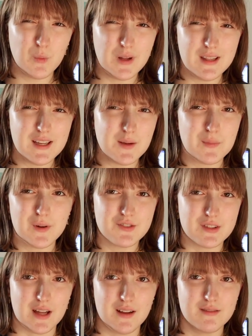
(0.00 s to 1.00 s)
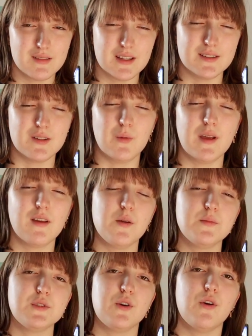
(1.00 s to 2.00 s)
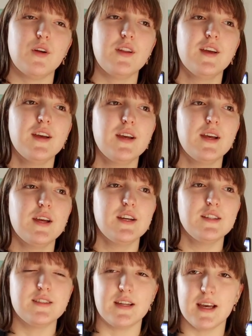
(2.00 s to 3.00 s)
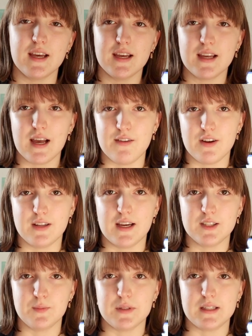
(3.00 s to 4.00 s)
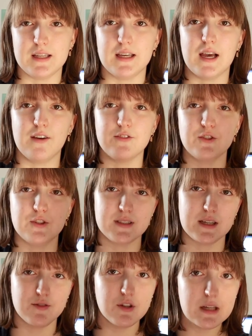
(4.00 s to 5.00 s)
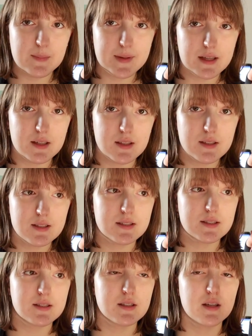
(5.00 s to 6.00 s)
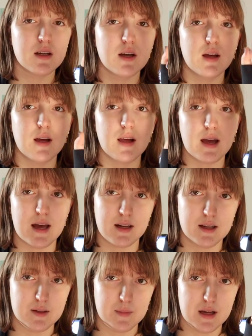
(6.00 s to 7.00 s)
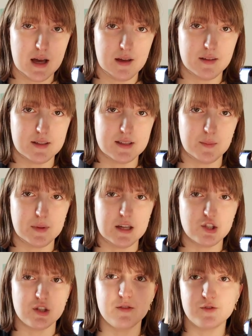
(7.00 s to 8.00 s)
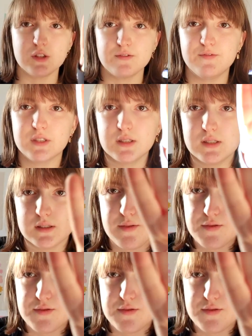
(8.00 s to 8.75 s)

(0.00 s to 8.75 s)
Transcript: we'll like approach that as the week comes on. Today, I very desperately have to send a few emails, edit my ethics application for the fucking